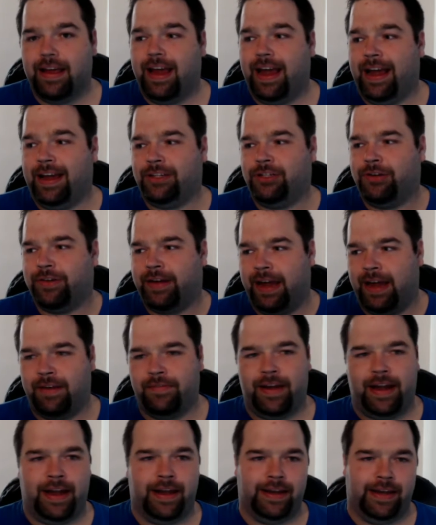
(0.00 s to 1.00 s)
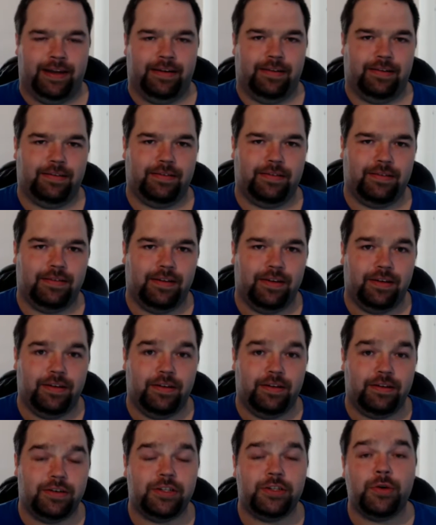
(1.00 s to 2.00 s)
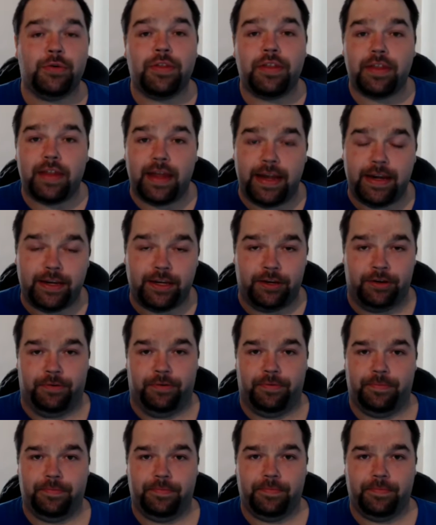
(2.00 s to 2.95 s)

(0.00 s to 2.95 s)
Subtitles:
as you gave Annie. So thank you.